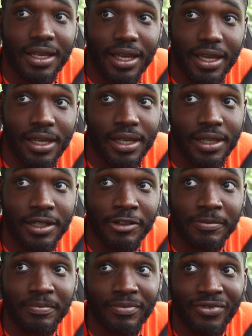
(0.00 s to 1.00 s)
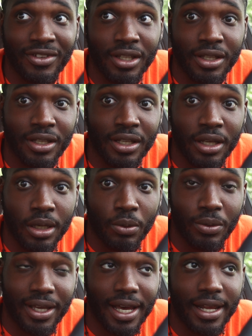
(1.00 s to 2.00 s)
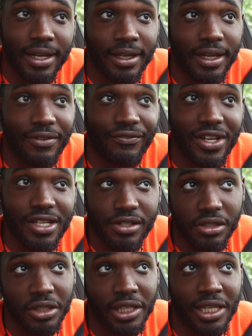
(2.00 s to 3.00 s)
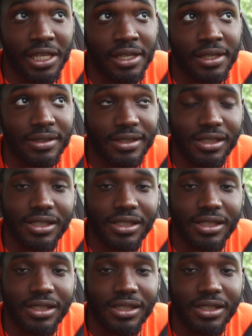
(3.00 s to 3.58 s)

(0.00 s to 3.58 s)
And we gotta eventually